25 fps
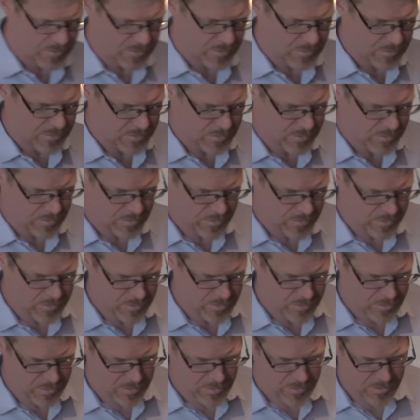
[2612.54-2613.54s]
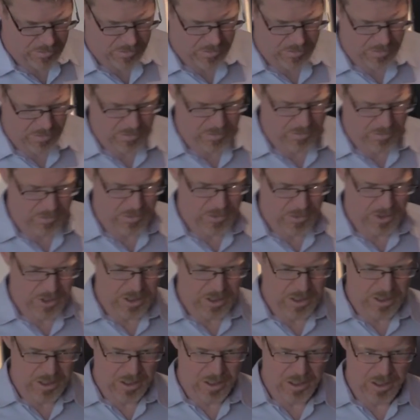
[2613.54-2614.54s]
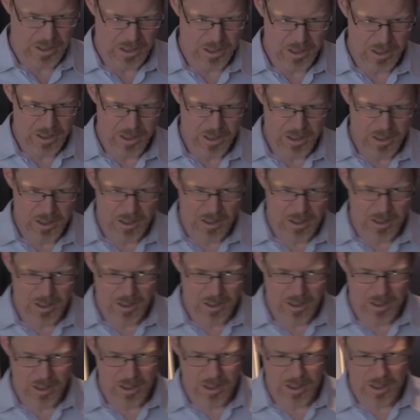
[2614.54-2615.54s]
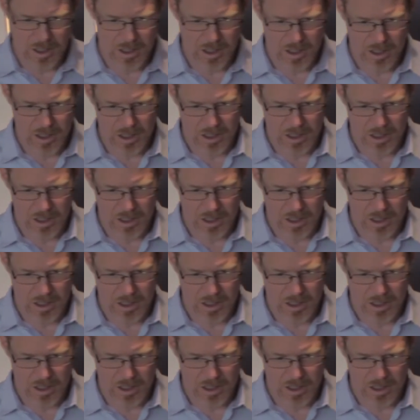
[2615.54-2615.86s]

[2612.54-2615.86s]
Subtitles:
No one is speaking in this clip.